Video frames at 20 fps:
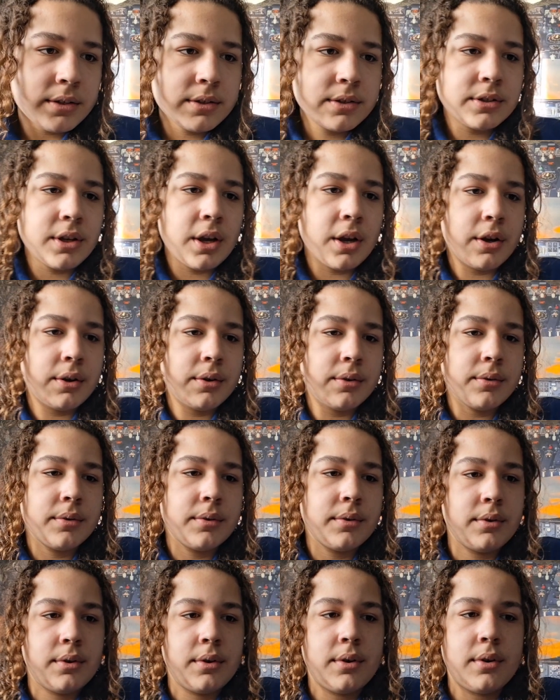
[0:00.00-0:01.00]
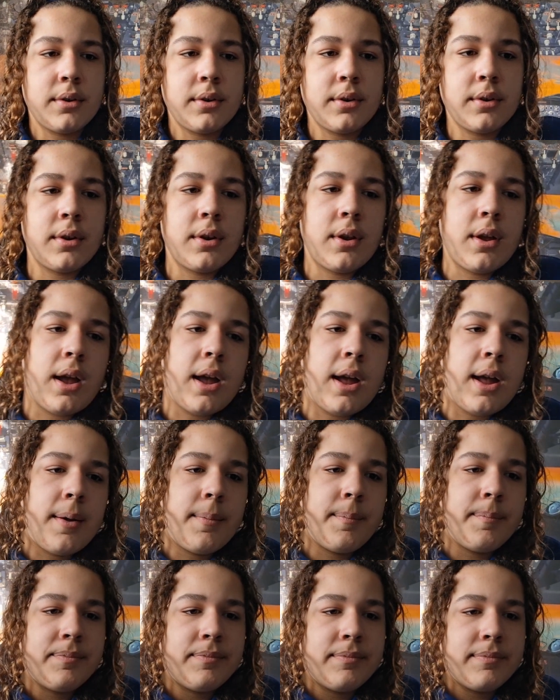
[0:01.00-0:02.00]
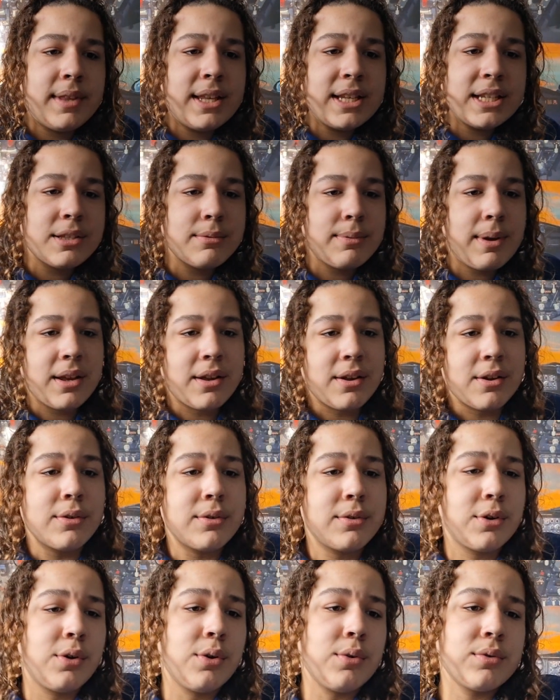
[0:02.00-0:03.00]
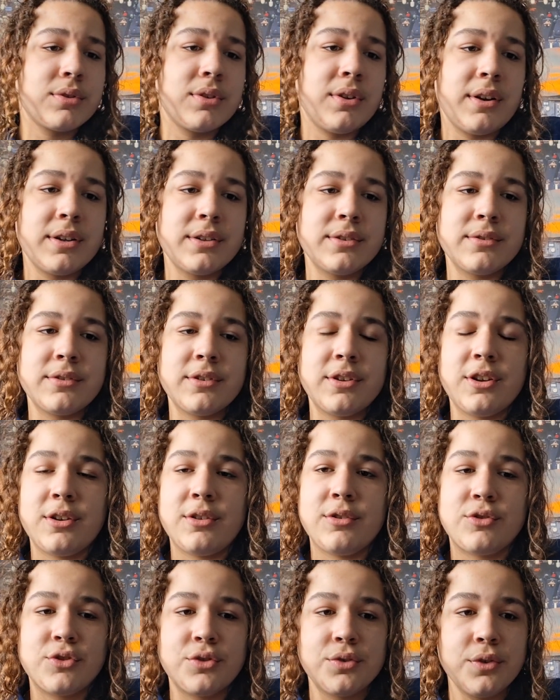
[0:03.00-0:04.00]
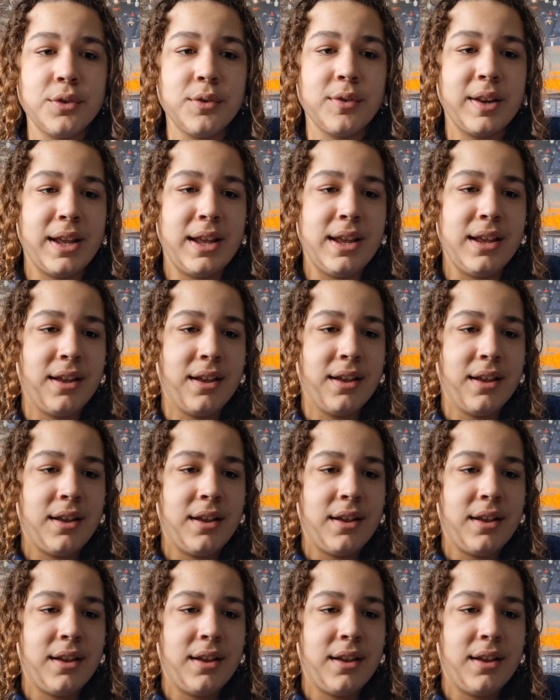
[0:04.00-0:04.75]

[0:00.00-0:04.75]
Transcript: So this is where call signs, you know, truly